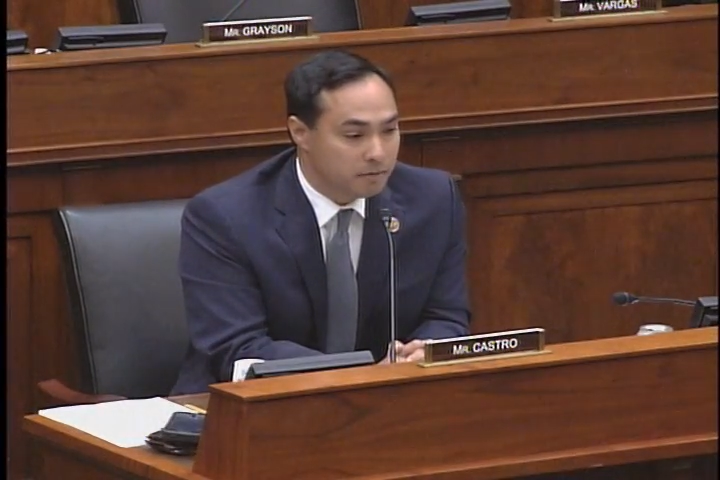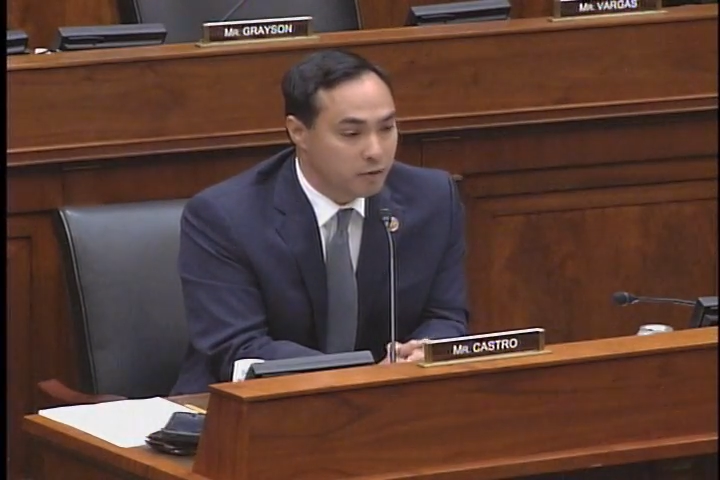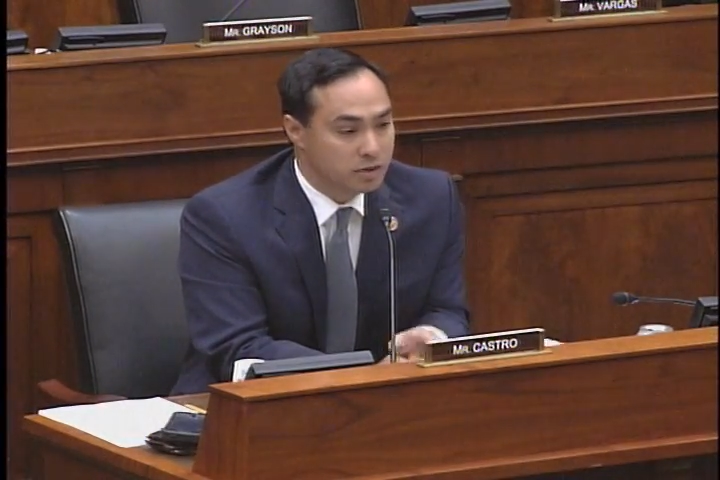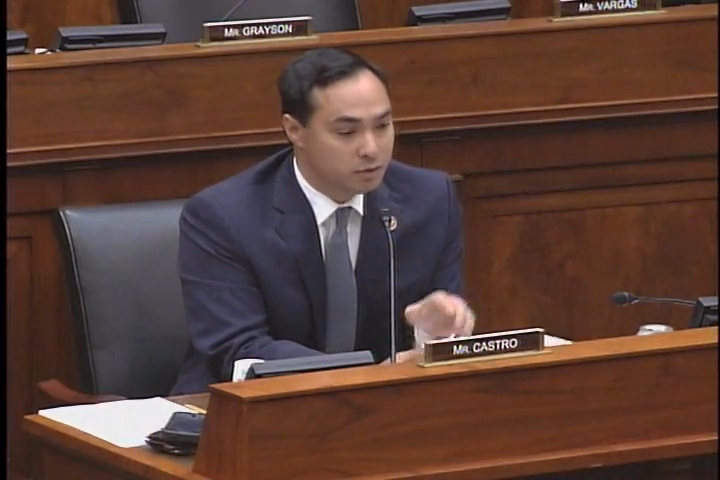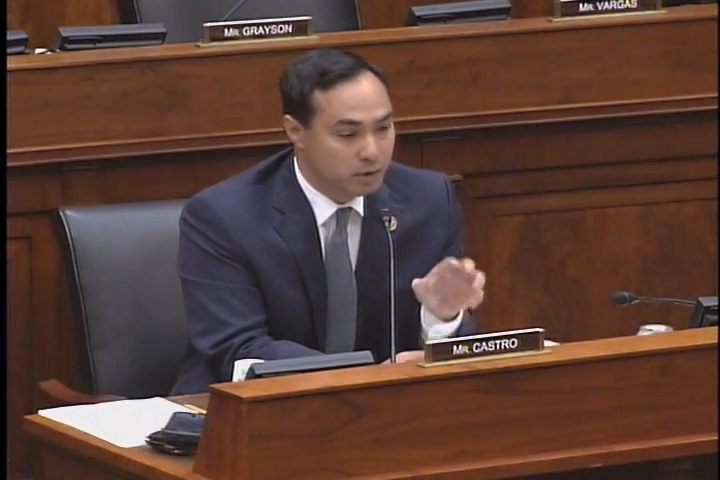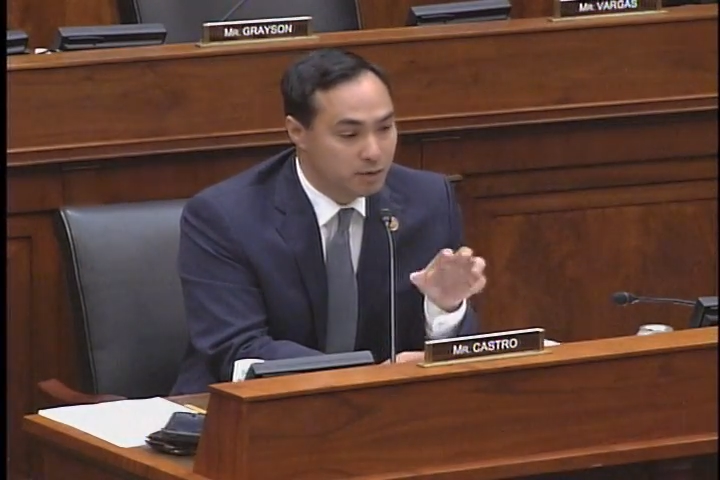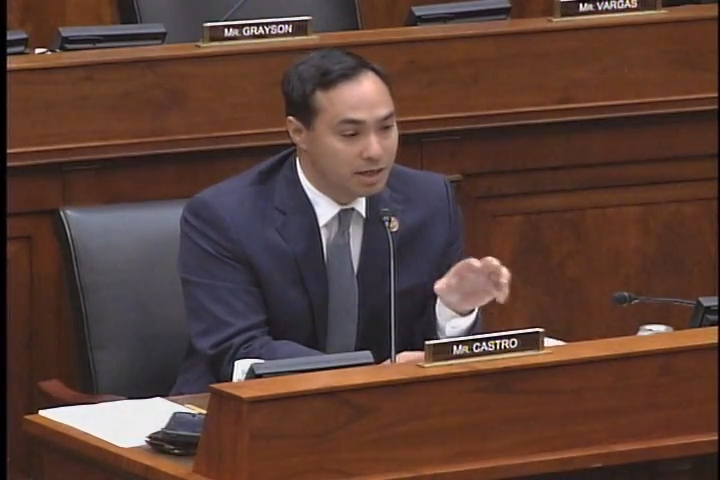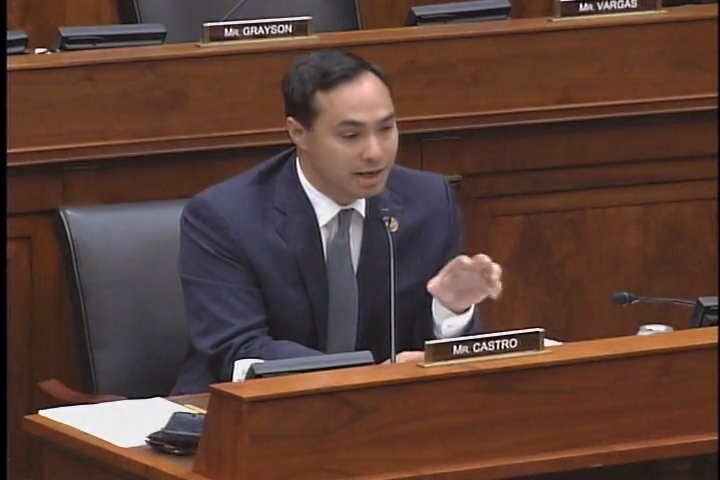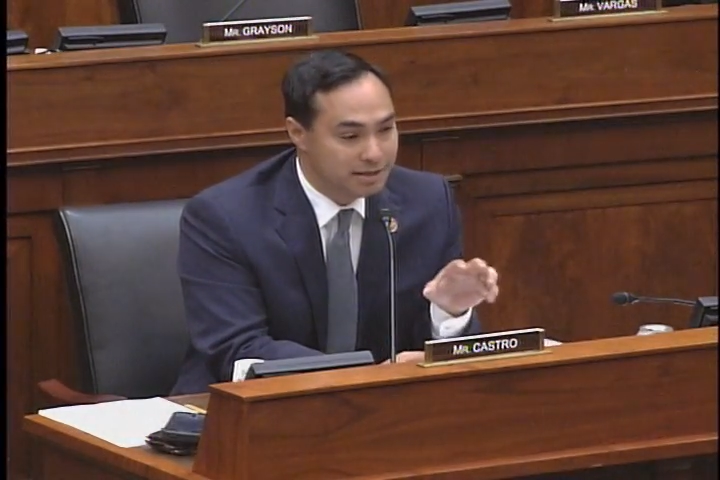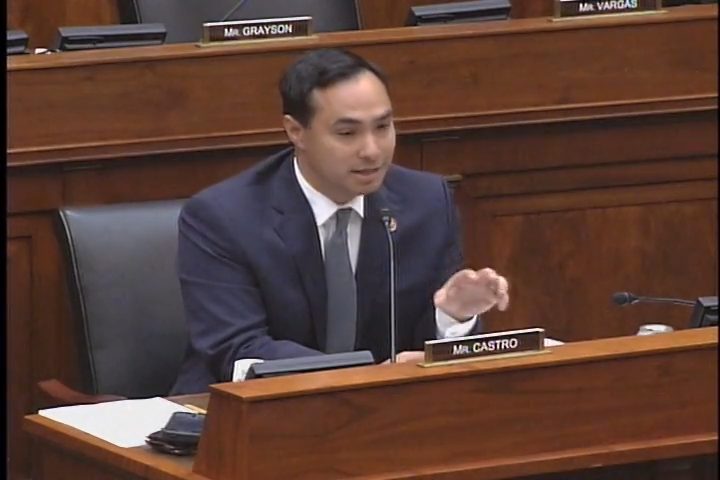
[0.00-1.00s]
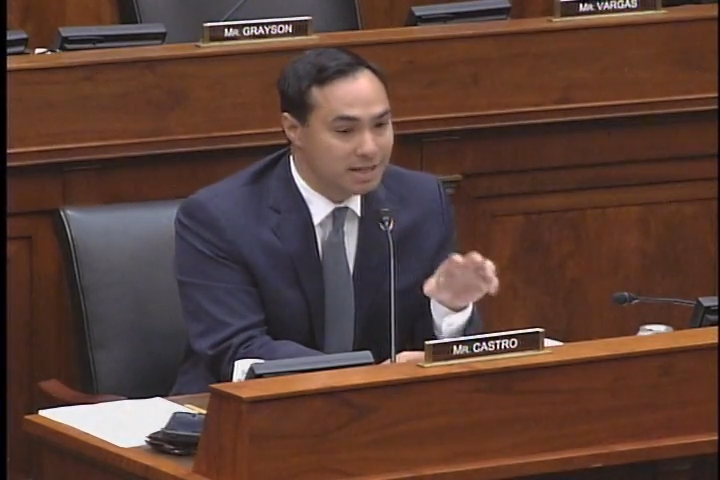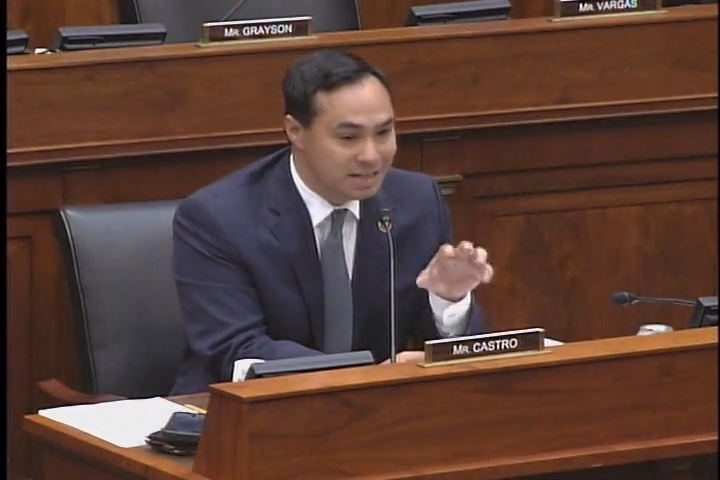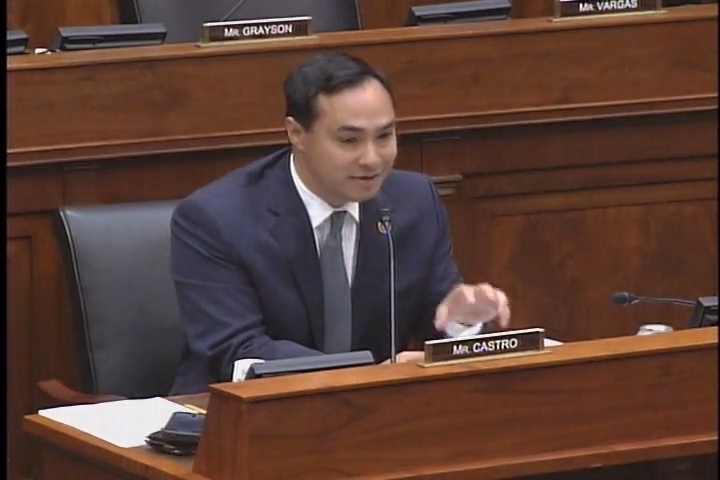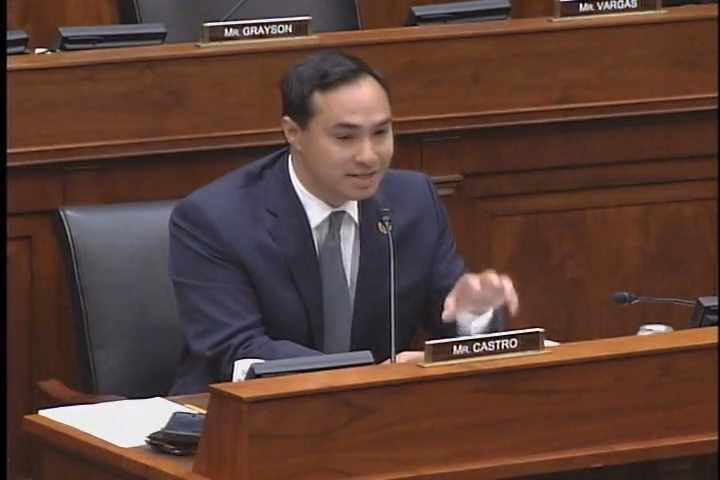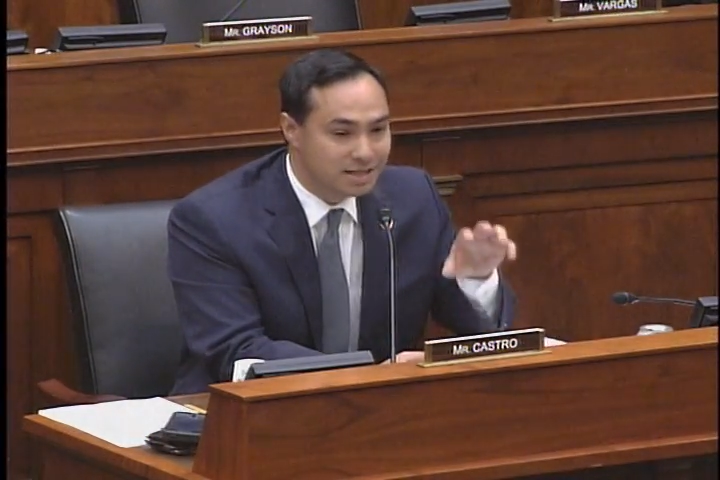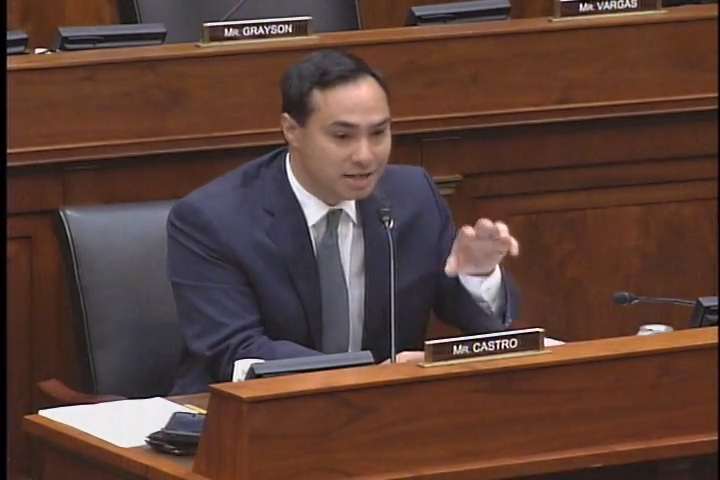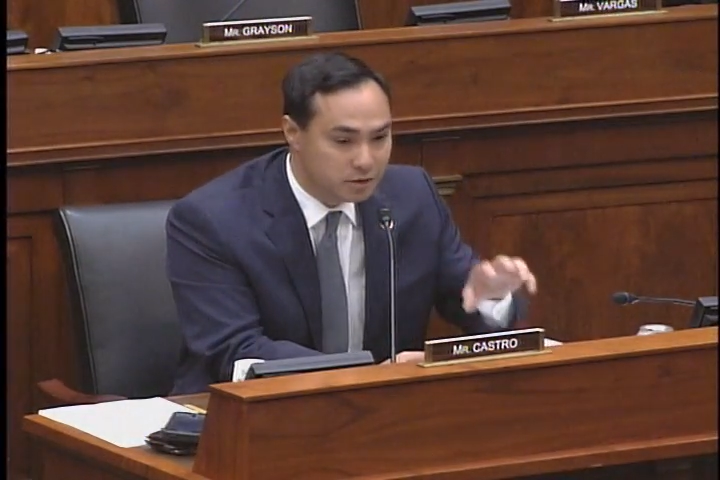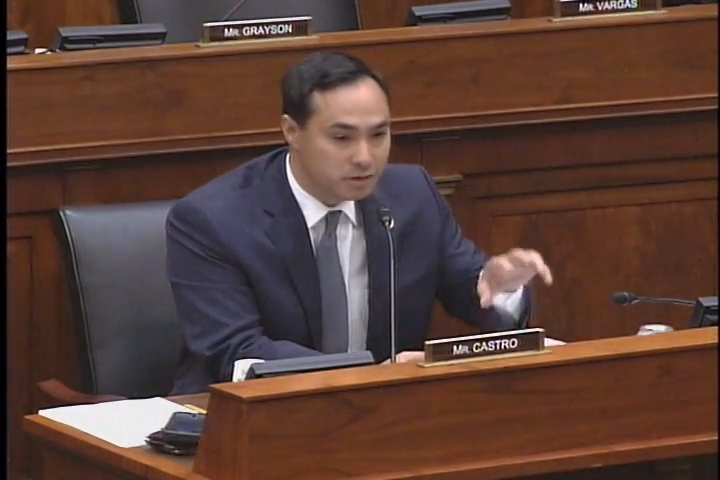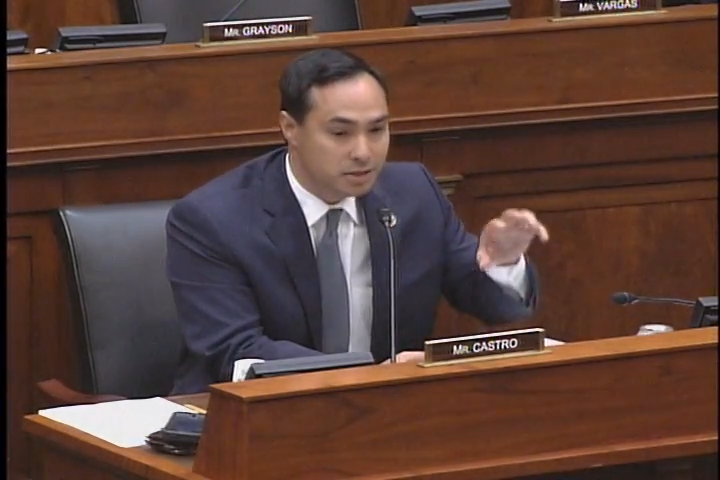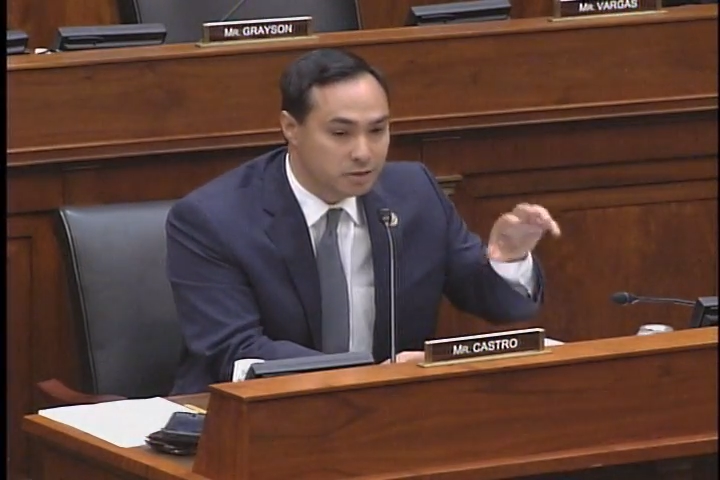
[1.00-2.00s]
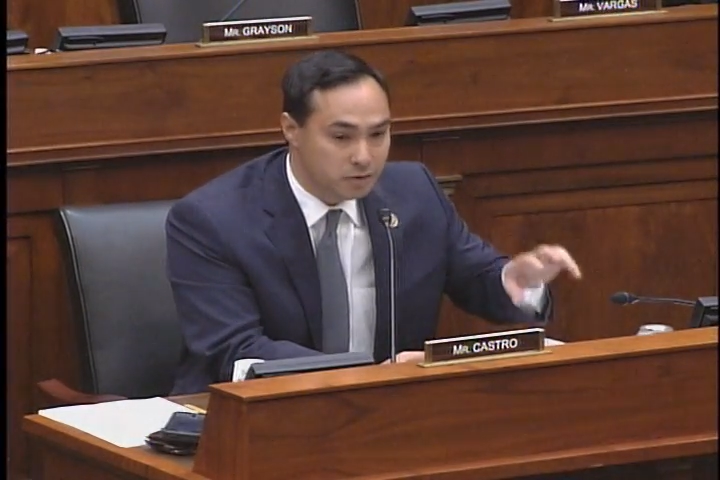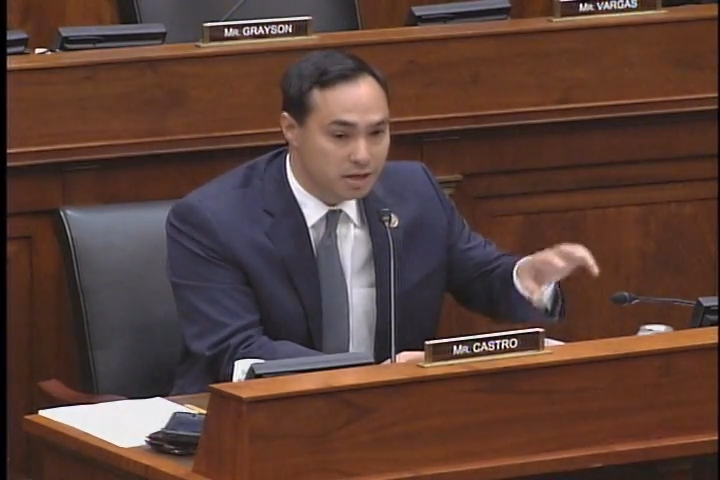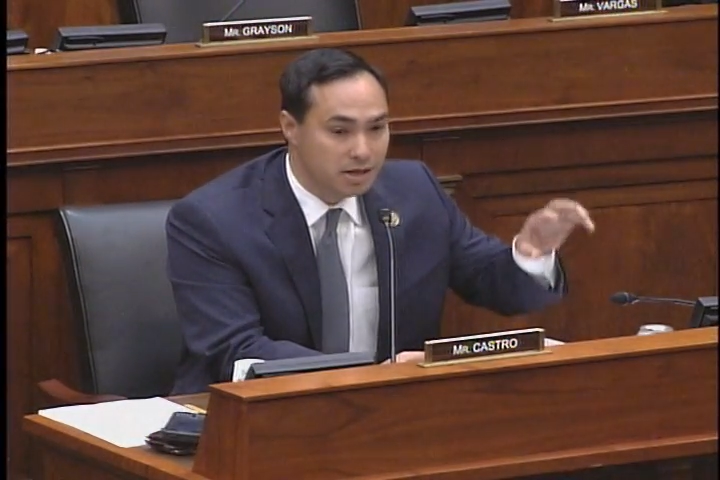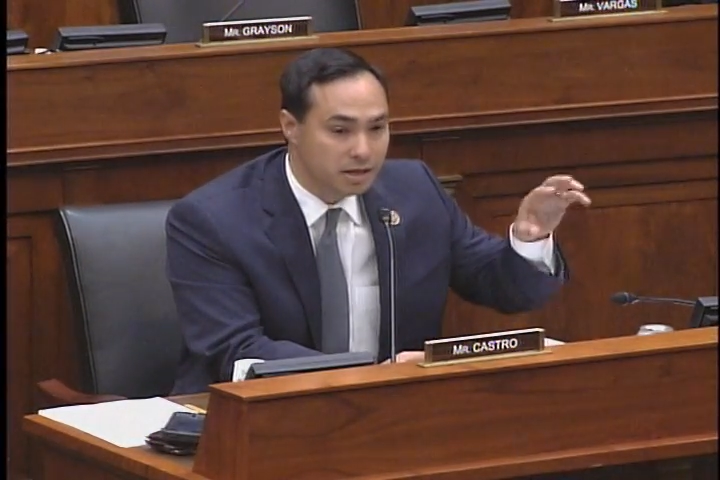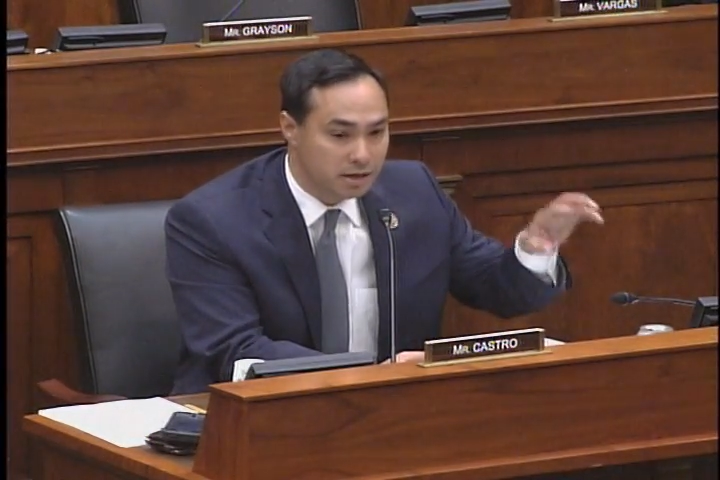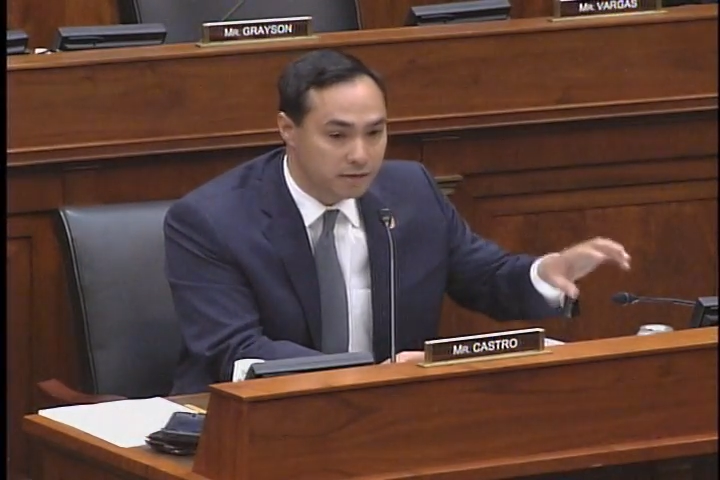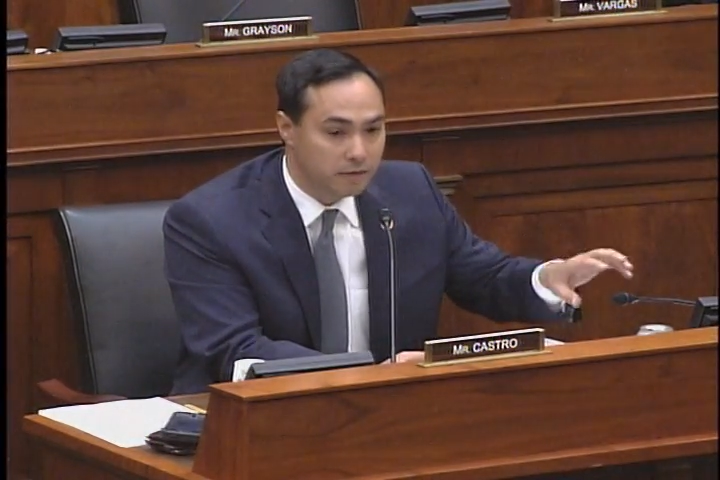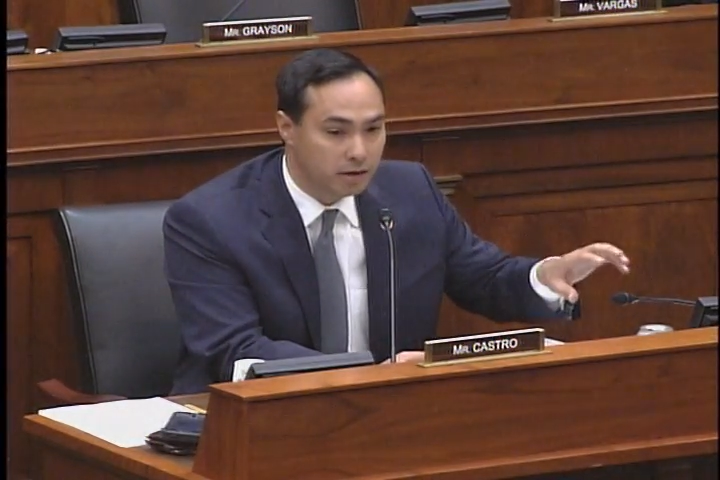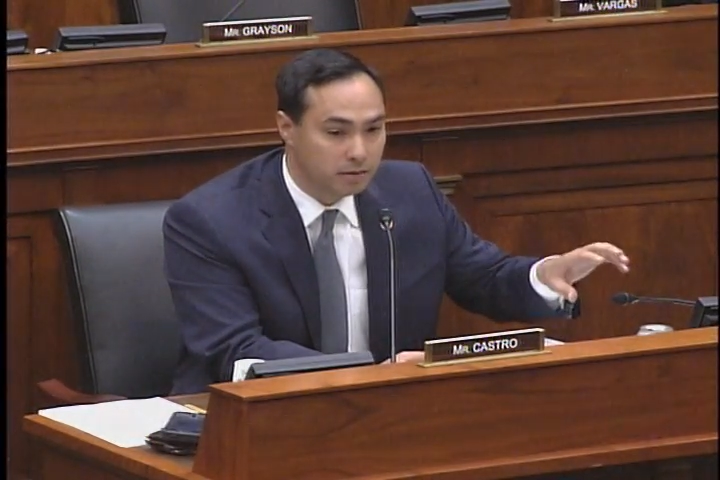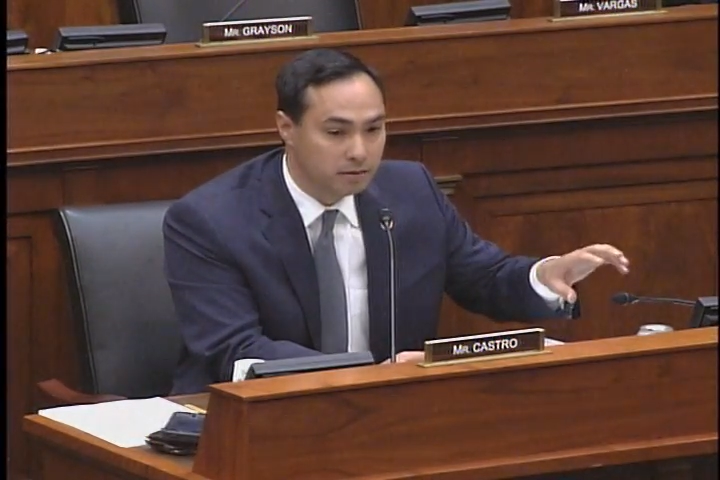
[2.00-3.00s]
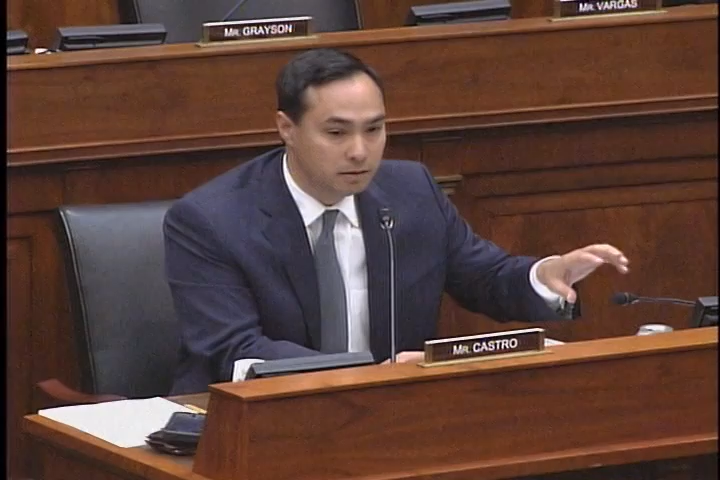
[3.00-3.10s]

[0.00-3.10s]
first, we realize that each of these countries is unique and different.